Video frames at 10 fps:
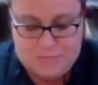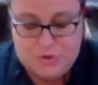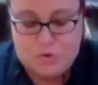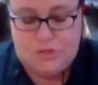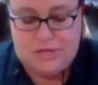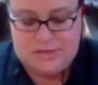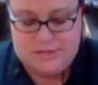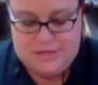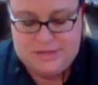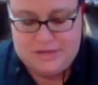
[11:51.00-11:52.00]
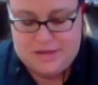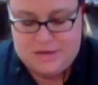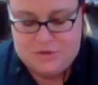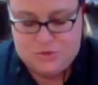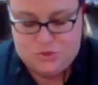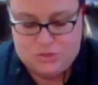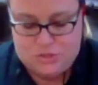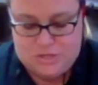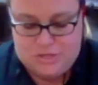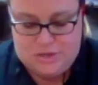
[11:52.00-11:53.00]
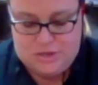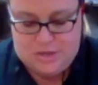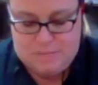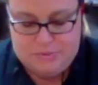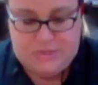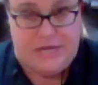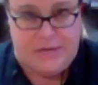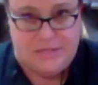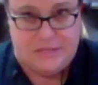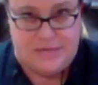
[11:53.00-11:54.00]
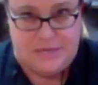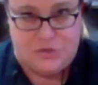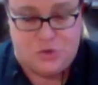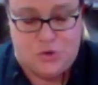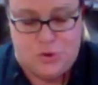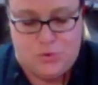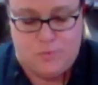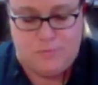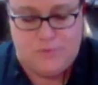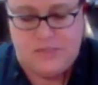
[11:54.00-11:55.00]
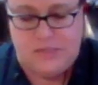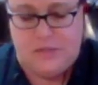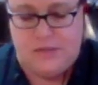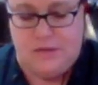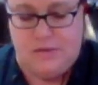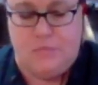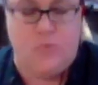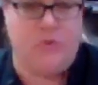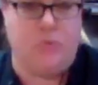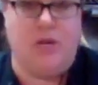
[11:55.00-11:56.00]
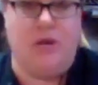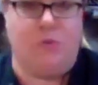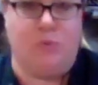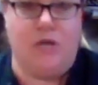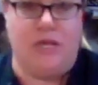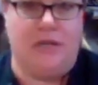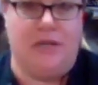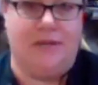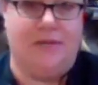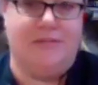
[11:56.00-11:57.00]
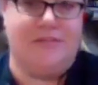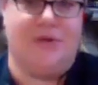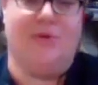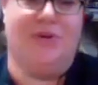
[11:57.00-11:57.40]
No, luckily I usually plan to take dinner home with whatever we're eating. So